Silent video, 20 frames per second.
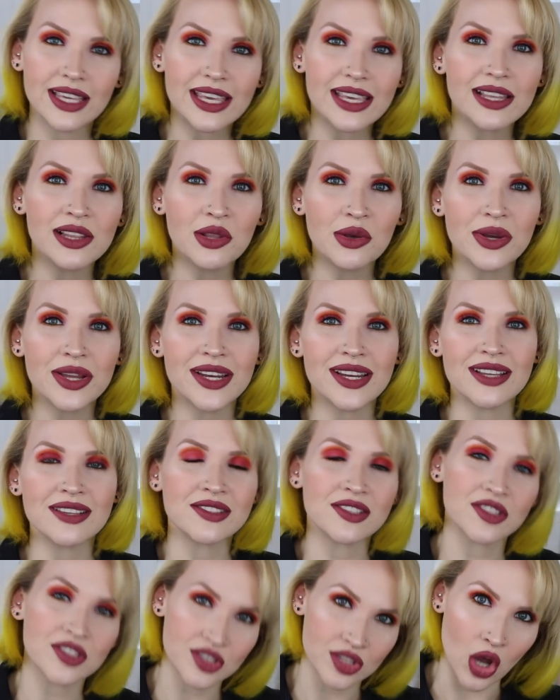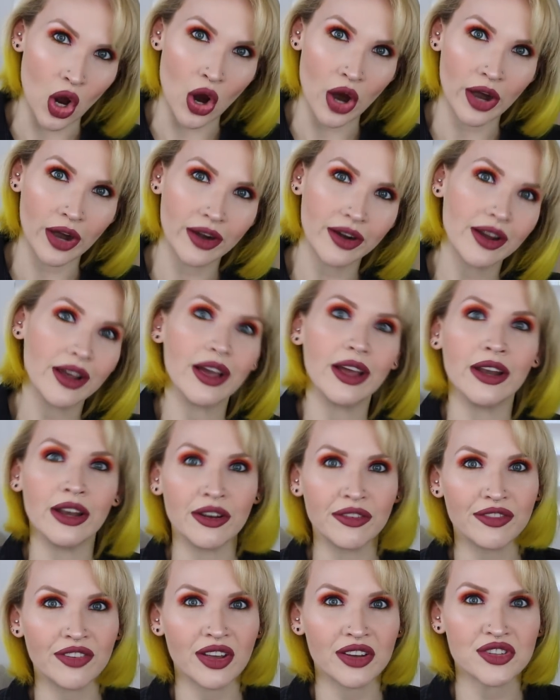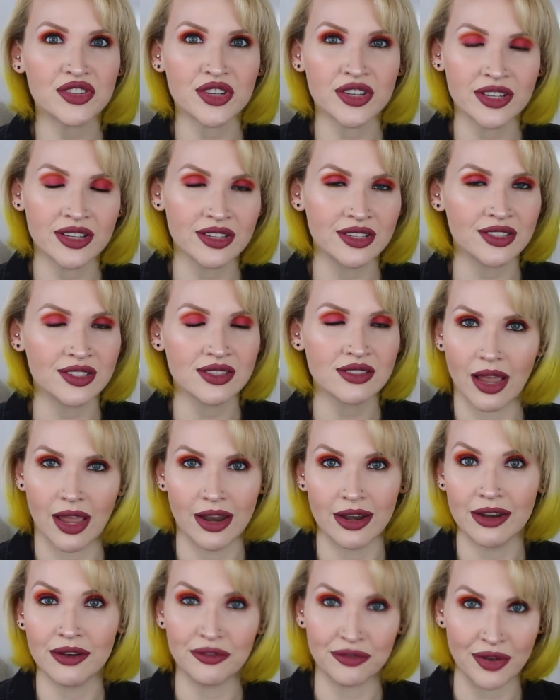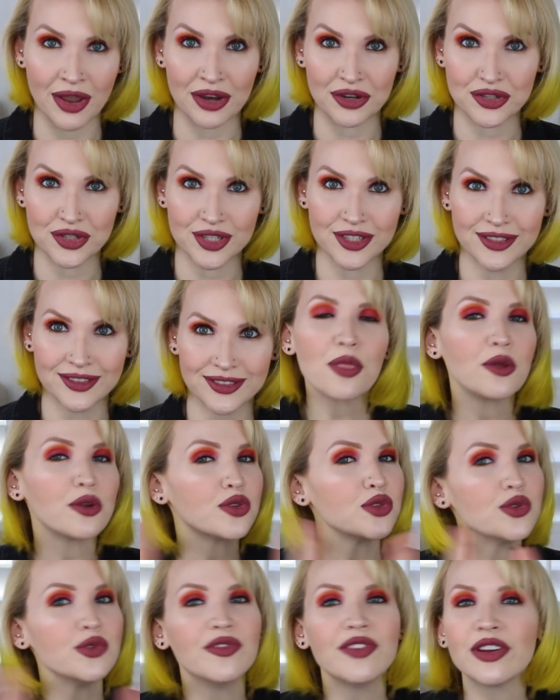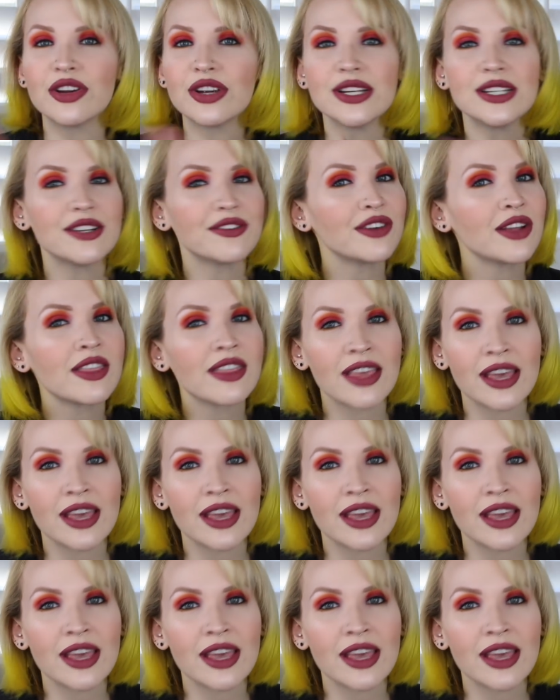A keloid is a scar. An infection is an infection. They're two very different